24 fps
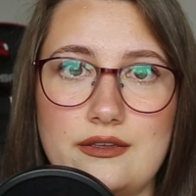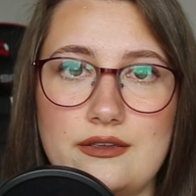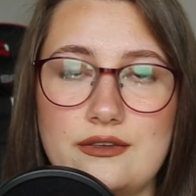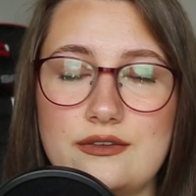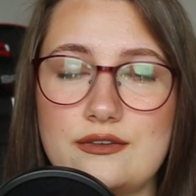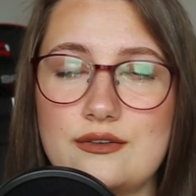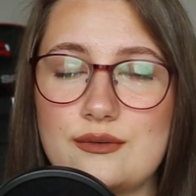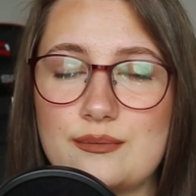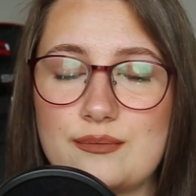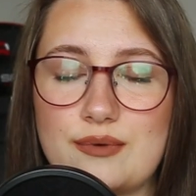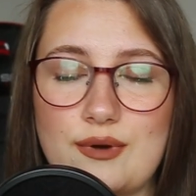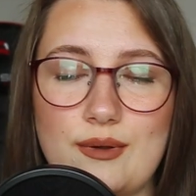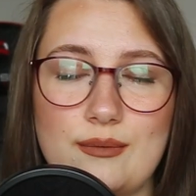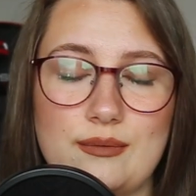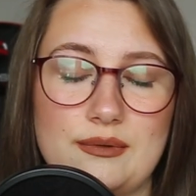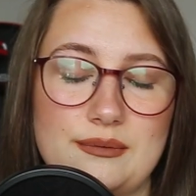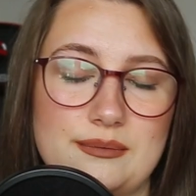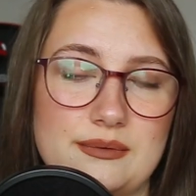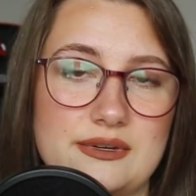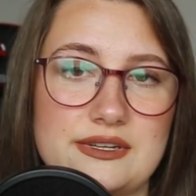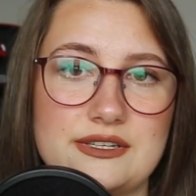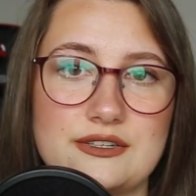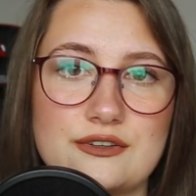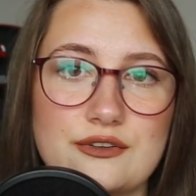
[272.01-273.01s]
You're
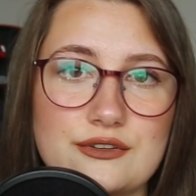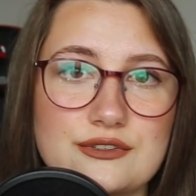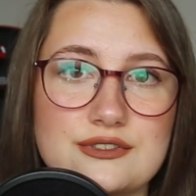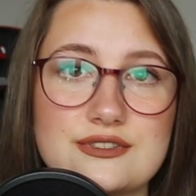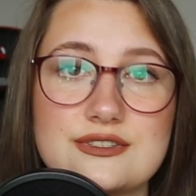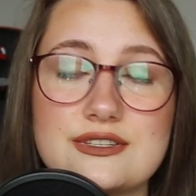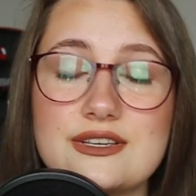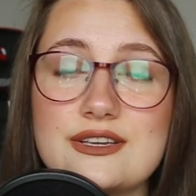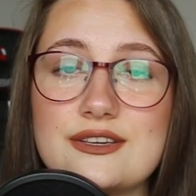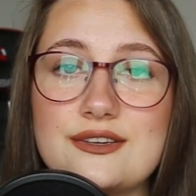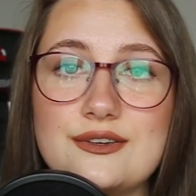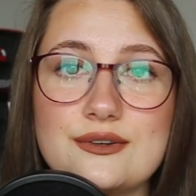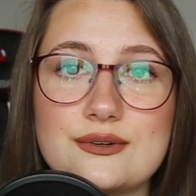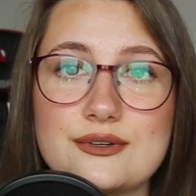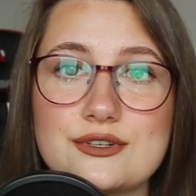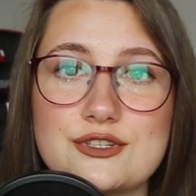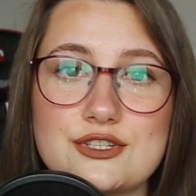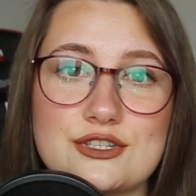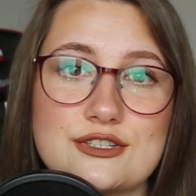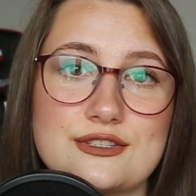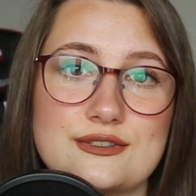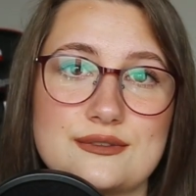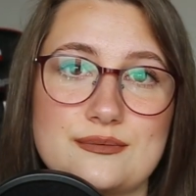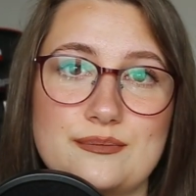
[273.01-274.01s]
probably not sick, you're
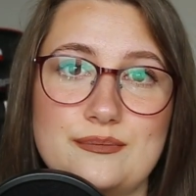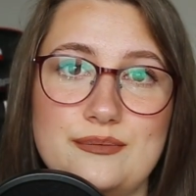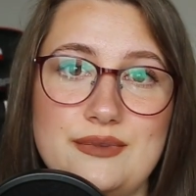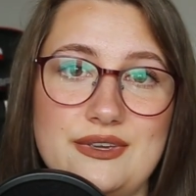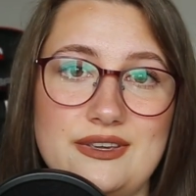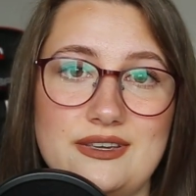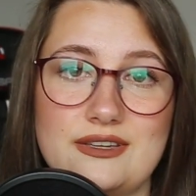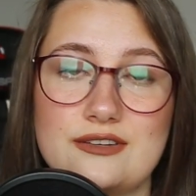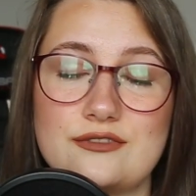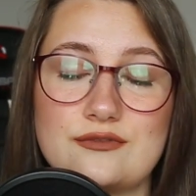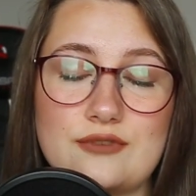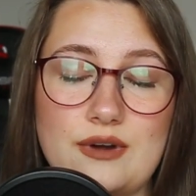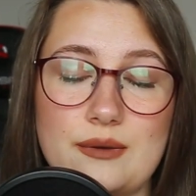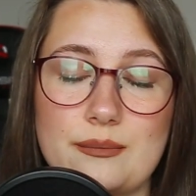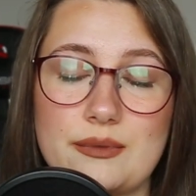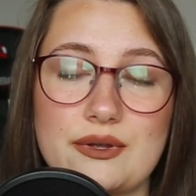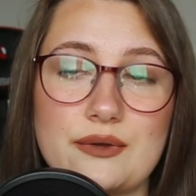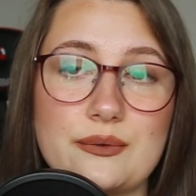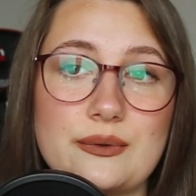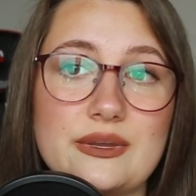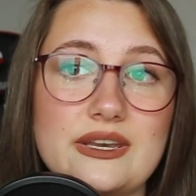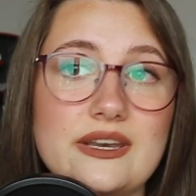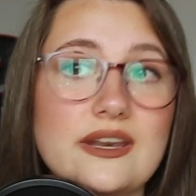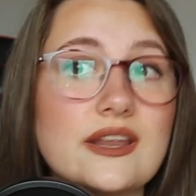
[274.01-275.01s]
just being a drama
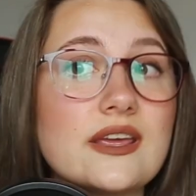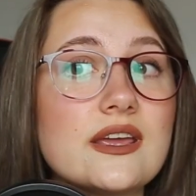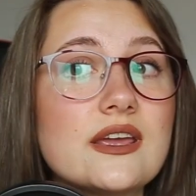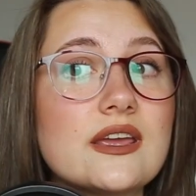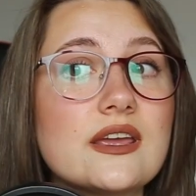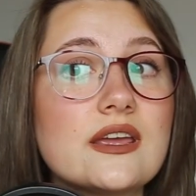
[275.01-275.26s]
queen.